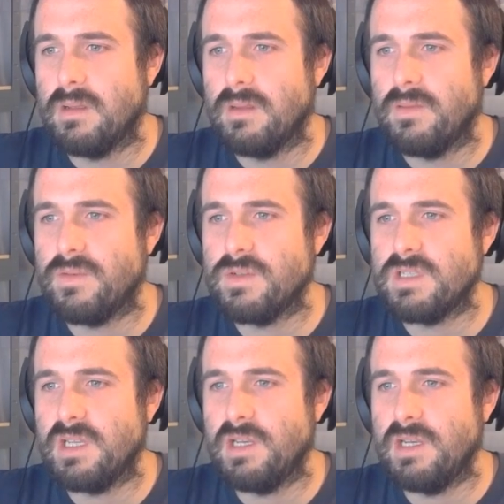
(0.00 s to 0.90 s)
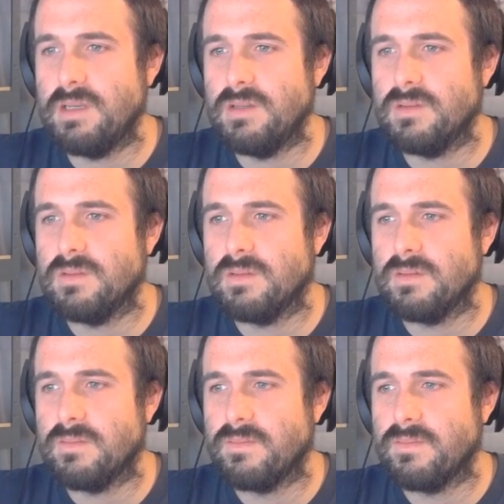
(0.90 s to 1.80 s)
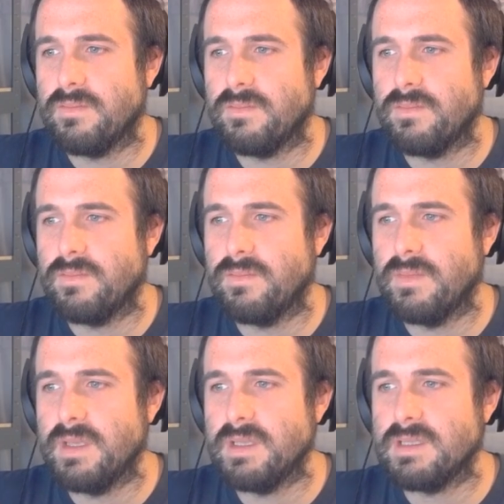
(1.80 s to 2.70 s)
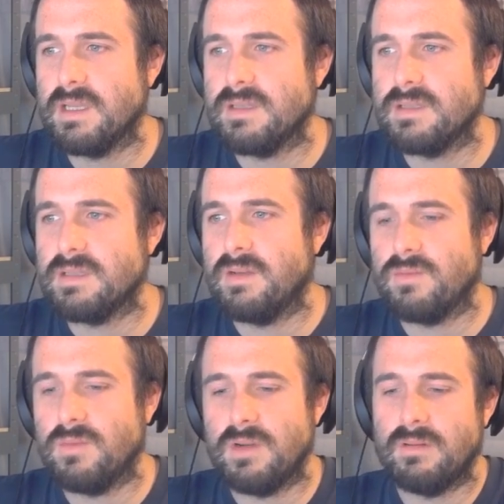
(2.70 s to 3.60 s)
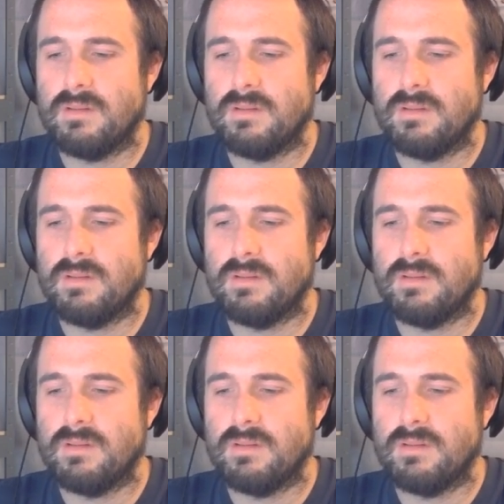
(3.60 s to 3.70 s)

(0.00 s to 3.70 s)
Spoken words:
first thing you need to do is get the software.